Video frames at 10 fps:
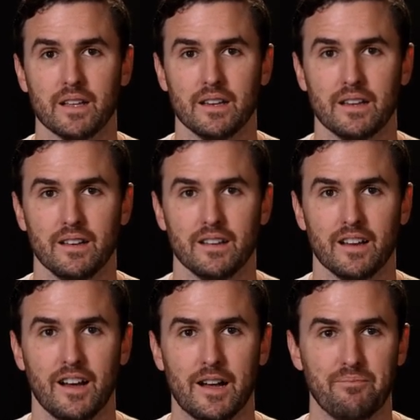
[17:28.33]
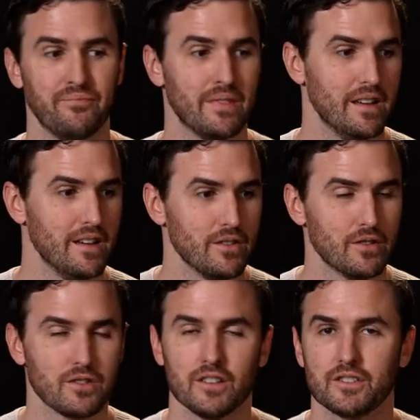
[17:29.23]
And um,
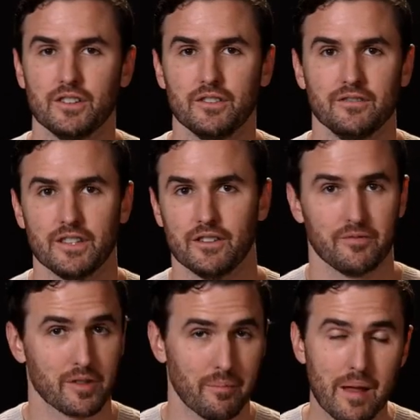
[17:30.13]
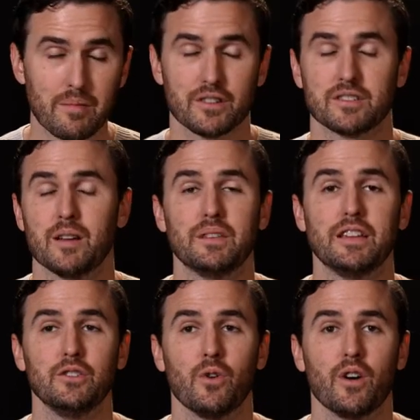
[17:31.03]
there's also, you know, so maybe there's
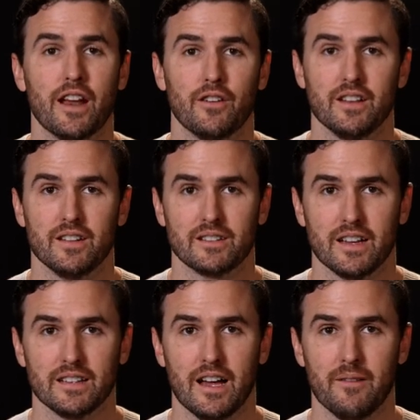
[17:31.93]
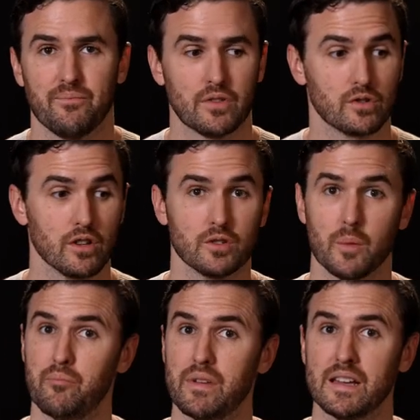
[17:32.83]
something in your area that's like that. There's
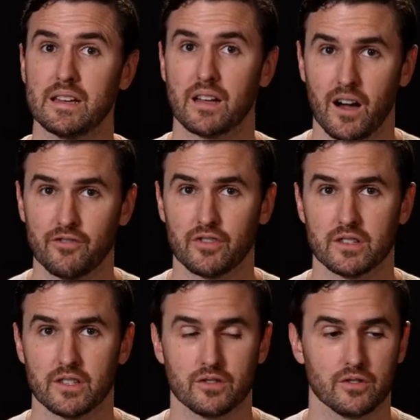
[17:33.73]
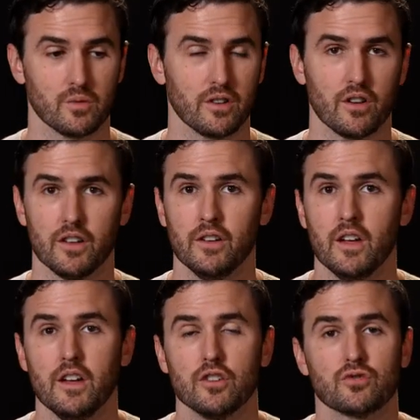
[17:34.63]
also big conferences. There's one called
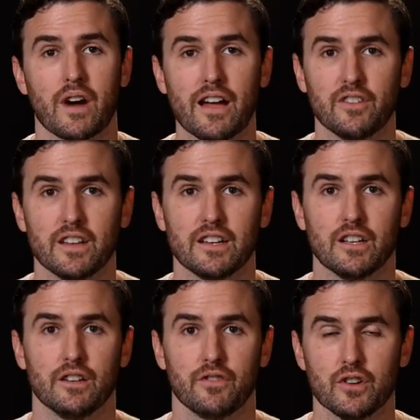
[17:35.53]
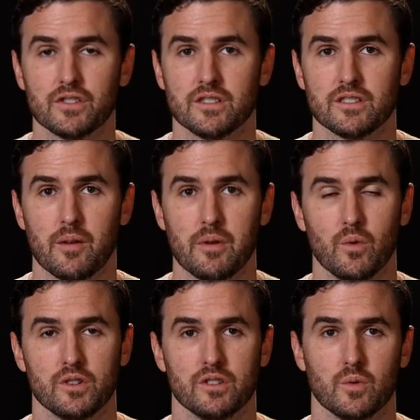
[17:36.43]
Traffic and Conversion
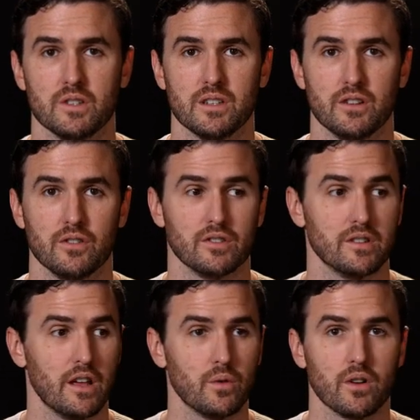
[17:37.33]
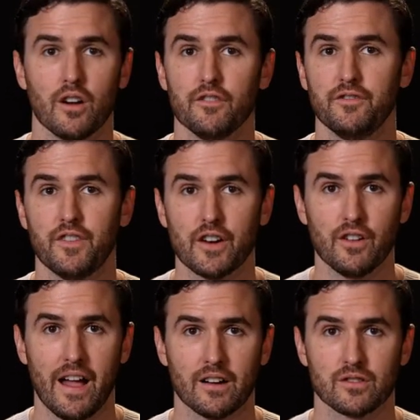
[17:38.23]
Summit, which is once a year. There's another one called
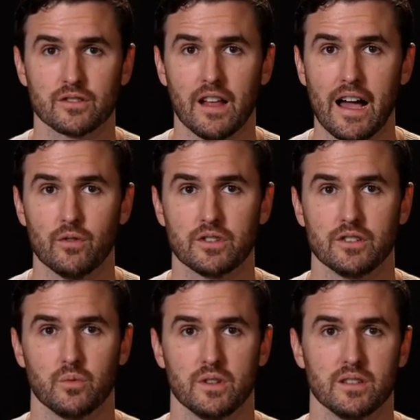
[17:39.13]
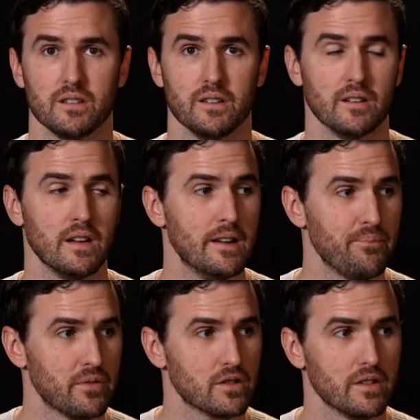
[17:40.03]
Funnel Hackers Live, which is once a year.
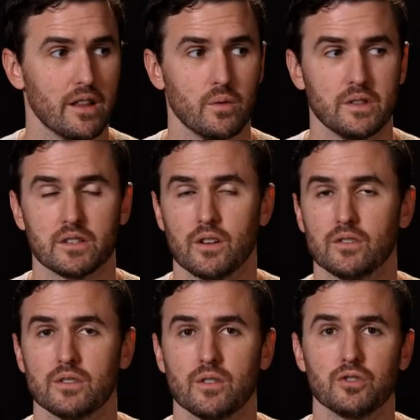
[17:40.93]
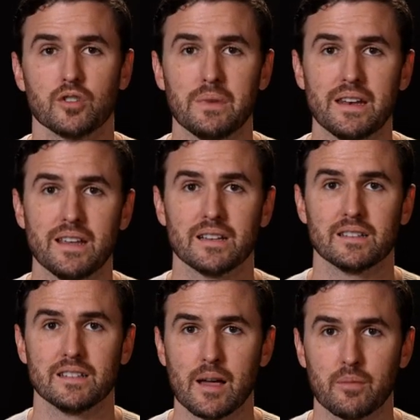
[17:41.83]
There's another one that's called Social Media
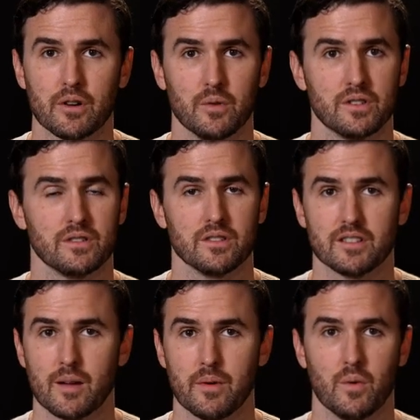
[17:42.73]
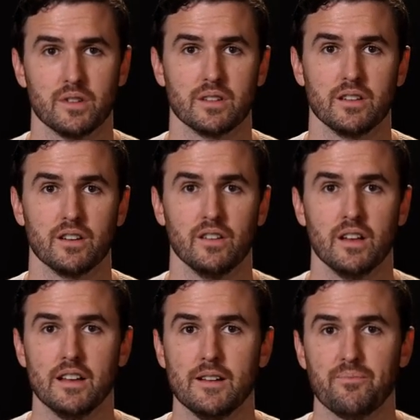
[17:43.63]
Examiner, which is a summit once a year.
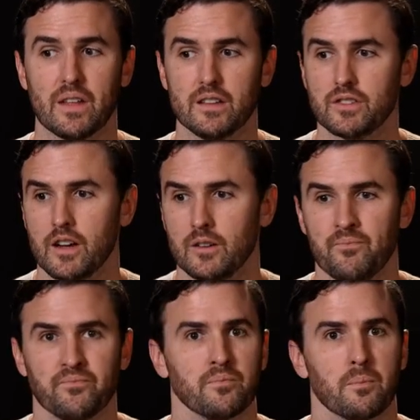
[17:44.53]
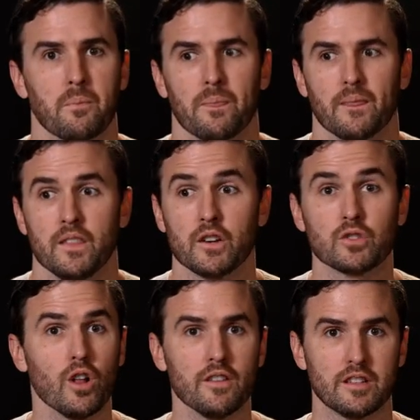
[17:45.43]
And so
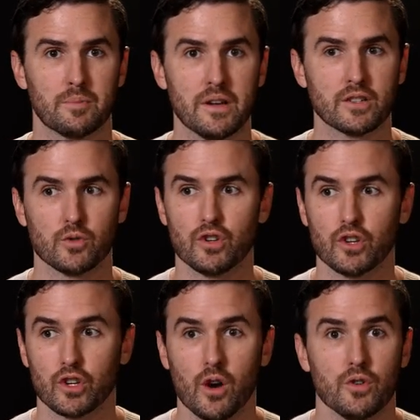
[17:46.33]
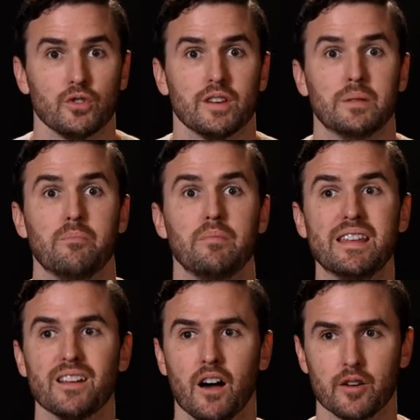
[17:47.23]
there's all of these places where you can go and you can
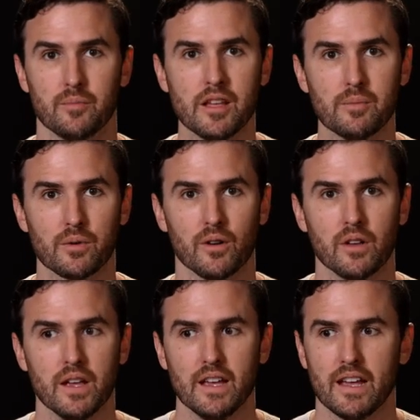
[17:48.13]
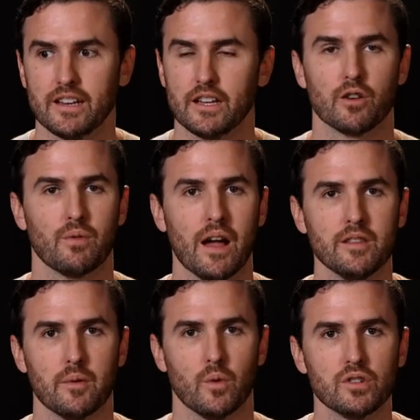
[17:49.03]
meet other people and get
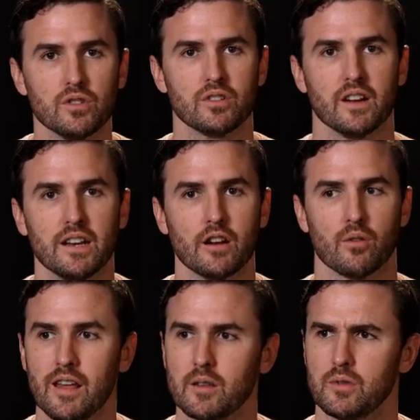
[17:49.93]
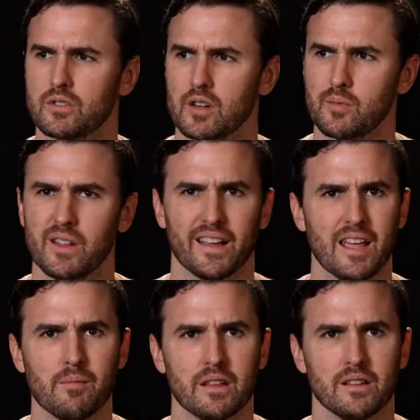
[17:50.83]
around them. And once you start getting around them, you start to be like,
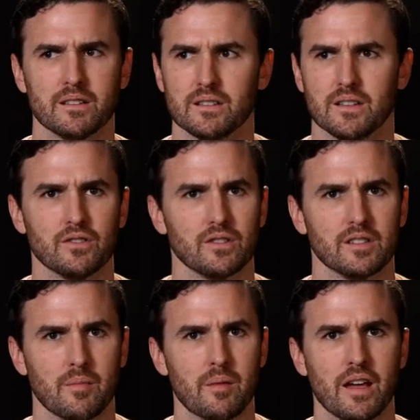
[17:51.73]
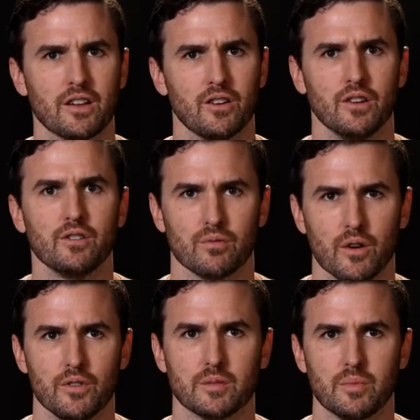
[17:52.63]
hey, man, this is interesting. Maybe I could
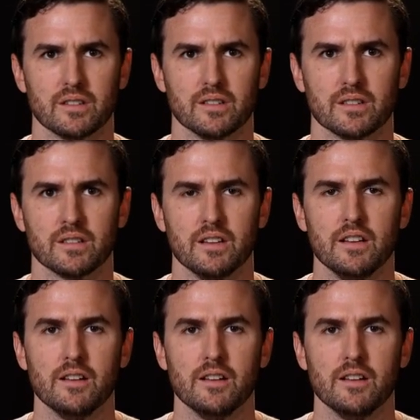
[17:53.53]
grow this business.